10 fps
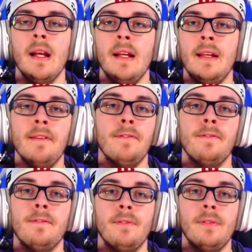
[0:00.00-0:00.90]
if,
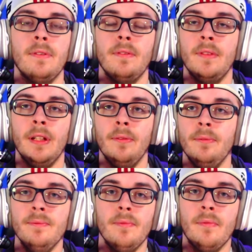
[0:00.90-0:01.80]
you know,
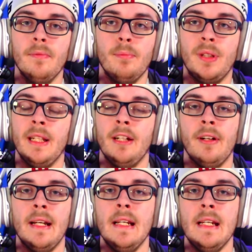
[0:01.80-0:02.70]
player
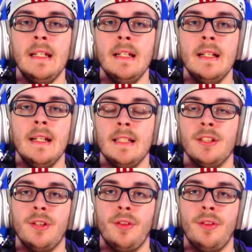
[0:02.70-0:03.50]
A has